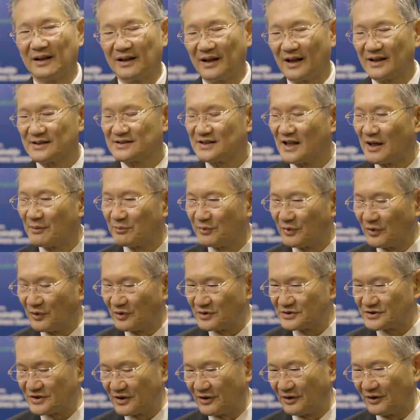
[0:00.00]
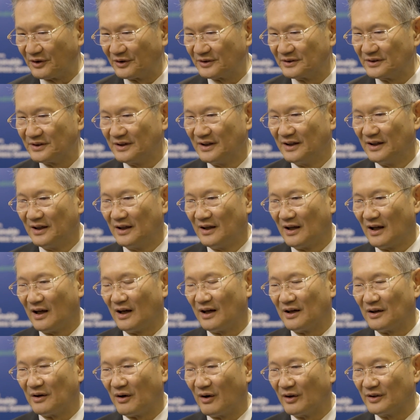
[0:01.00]
As time goes on
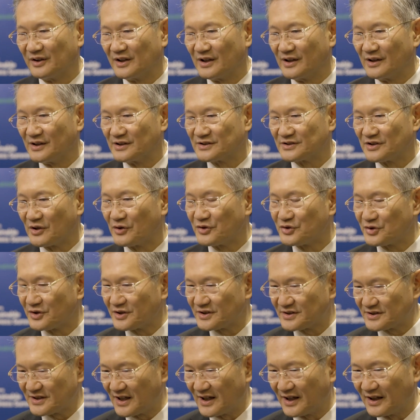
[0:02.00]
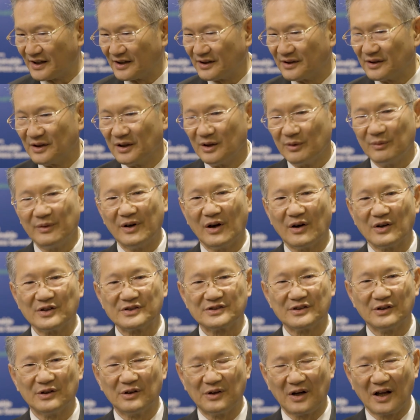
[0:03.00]
the social side, we
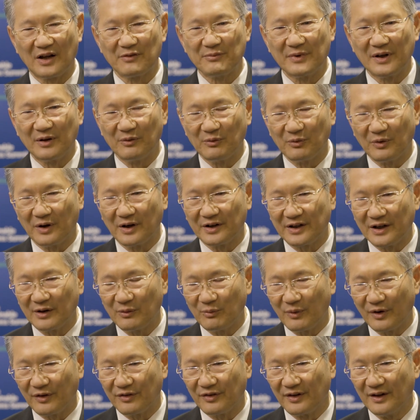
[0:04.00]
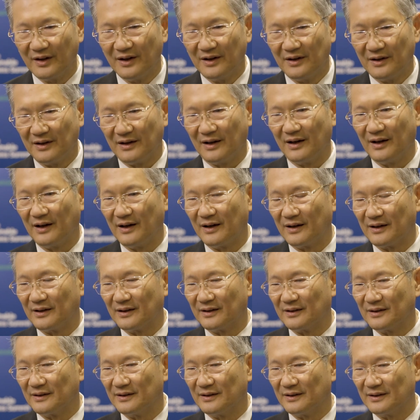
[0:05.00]
also have been working with
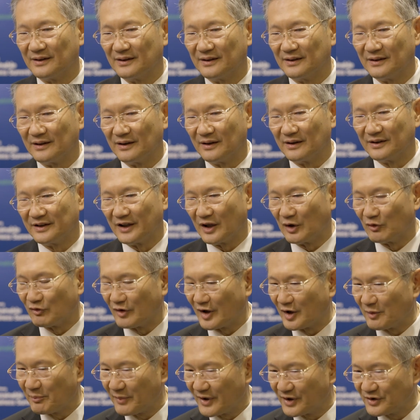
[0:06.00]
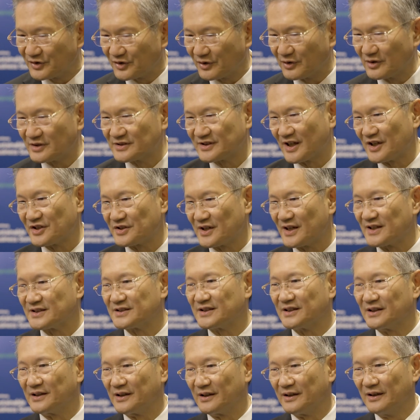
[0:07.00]
the environmental, such as
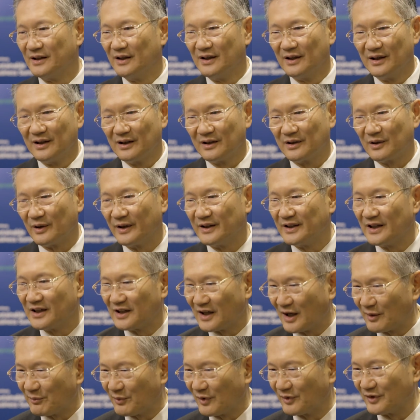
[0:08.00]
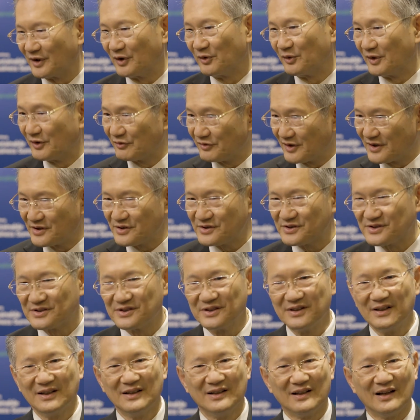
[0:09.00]
the cleaning up of the rivers,
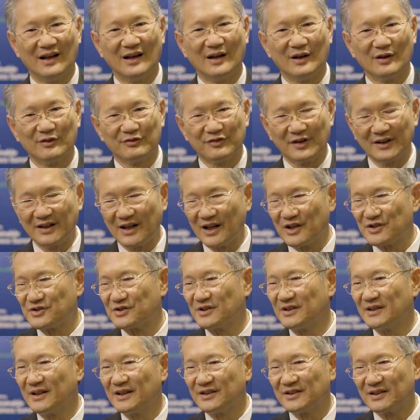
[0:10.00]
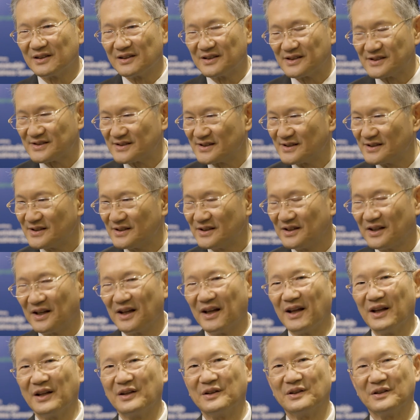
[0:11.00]
financial literacy,
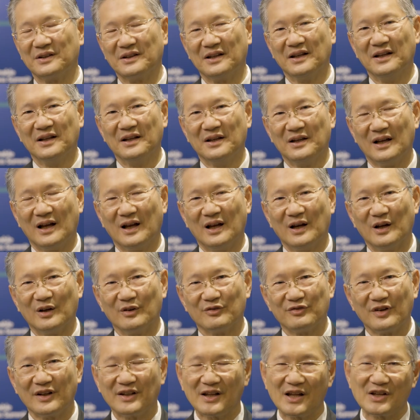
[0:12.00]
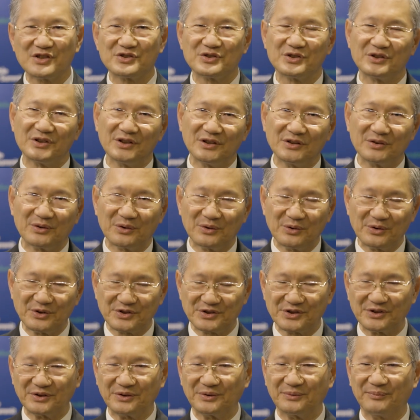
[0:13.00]
and financial
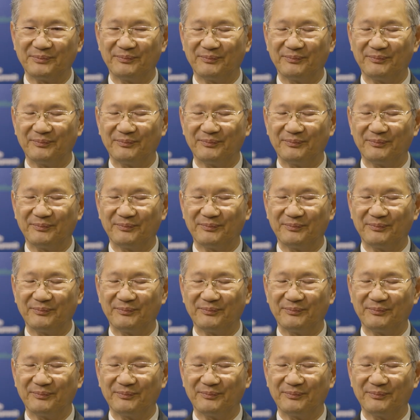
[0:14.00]
inclusion.